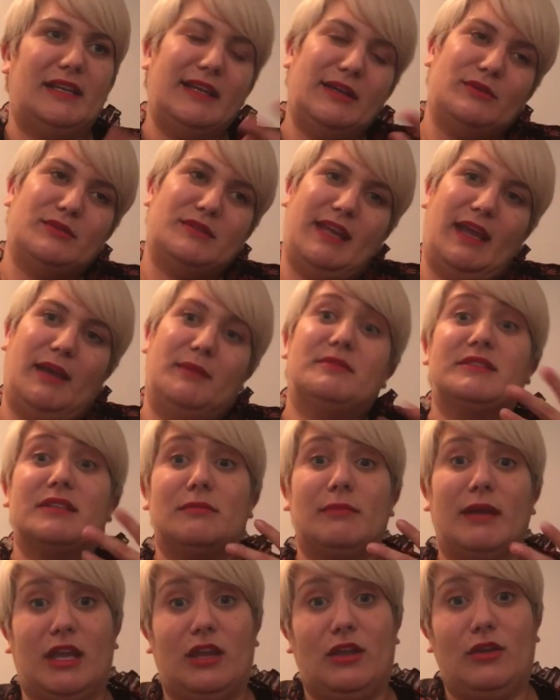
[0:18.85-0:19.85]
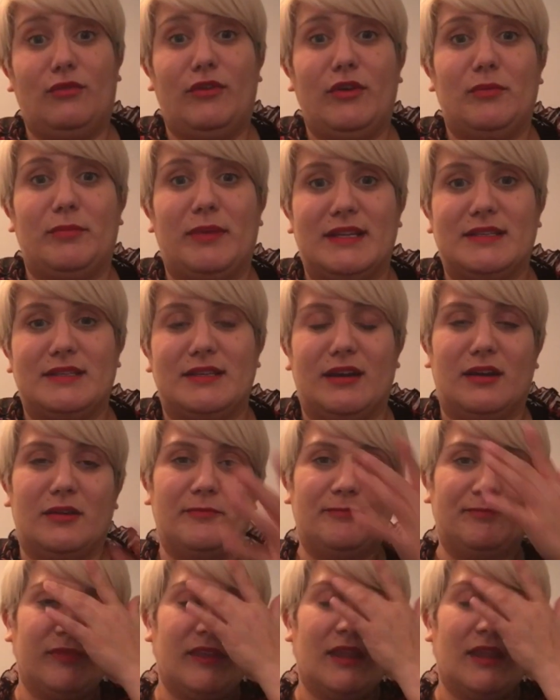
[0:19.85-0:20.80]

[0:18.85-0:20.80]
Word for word: little tips to make you feel better.